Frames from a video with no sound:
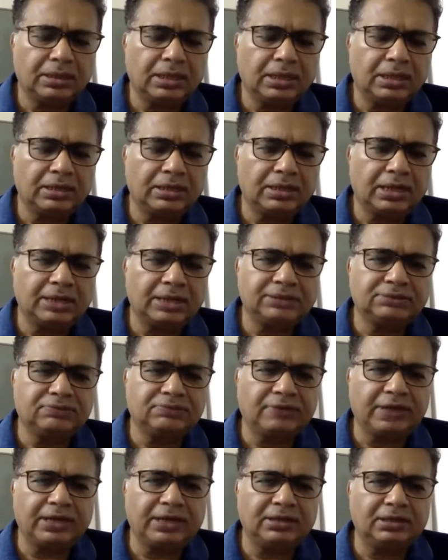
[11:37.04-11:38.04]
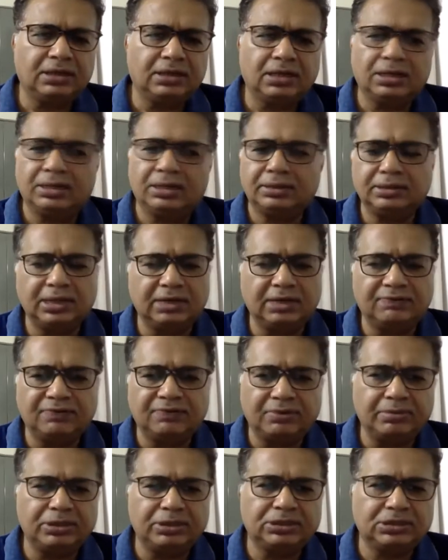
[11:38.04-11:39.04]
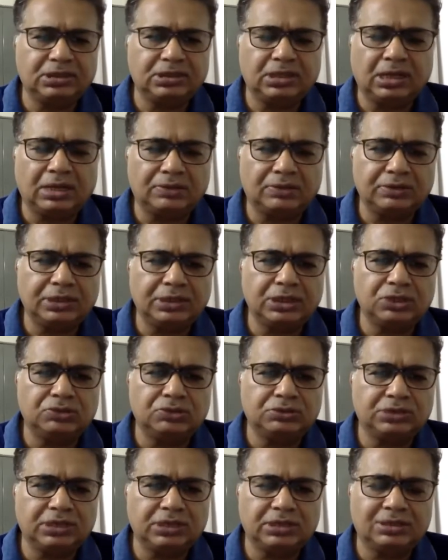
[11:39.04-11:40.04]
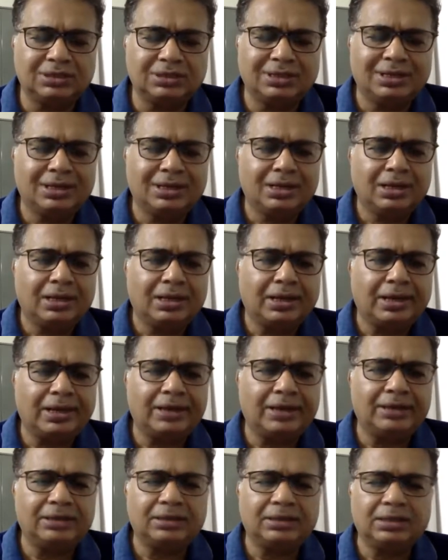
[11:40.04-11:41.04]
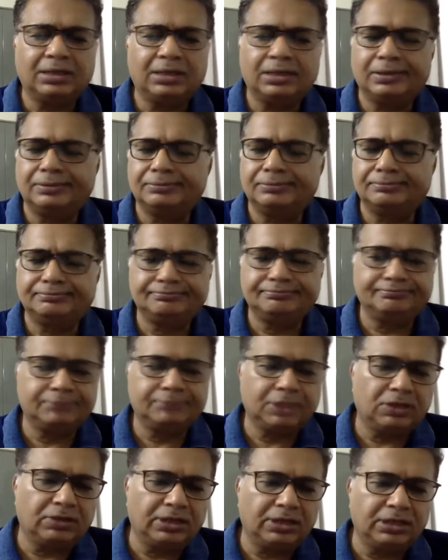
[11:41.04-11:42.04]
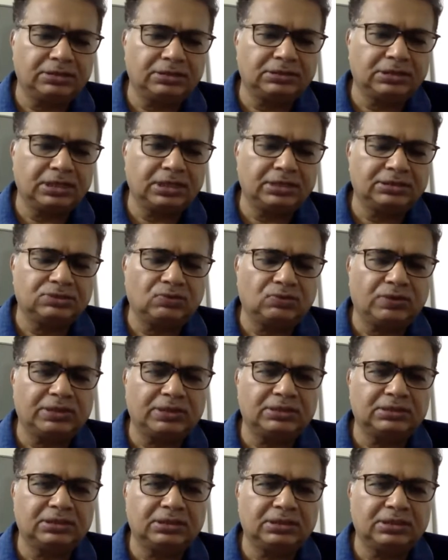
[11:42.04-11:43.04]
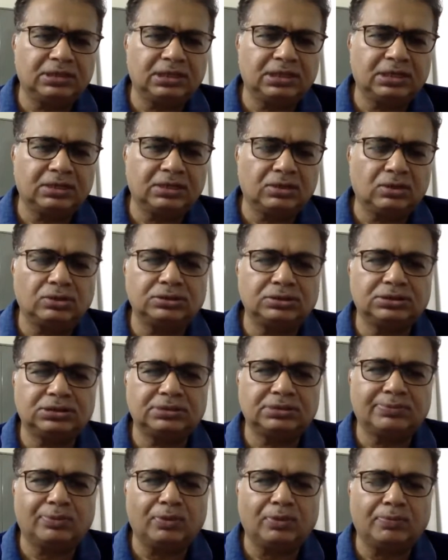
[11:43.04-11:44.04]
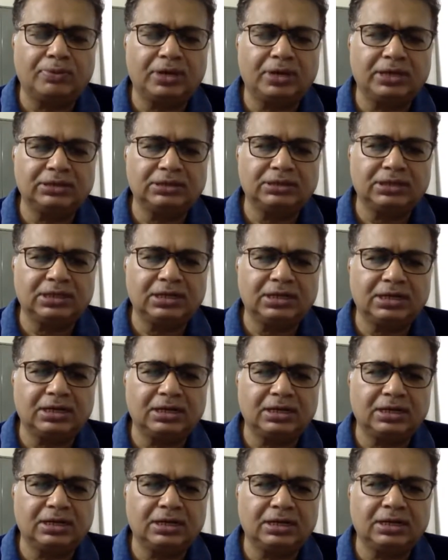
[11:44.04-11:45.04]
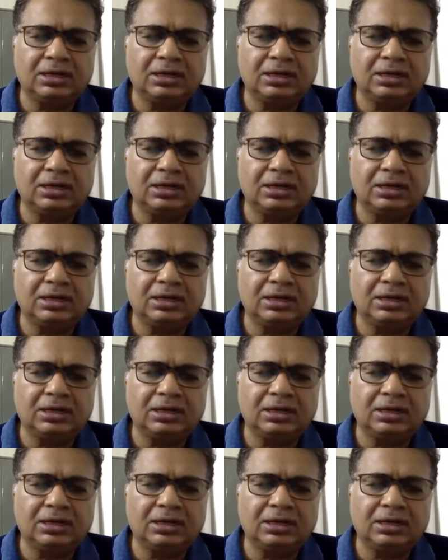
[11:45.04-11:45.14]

that's fine. The information, how they use it, and it's 130 crores population in India.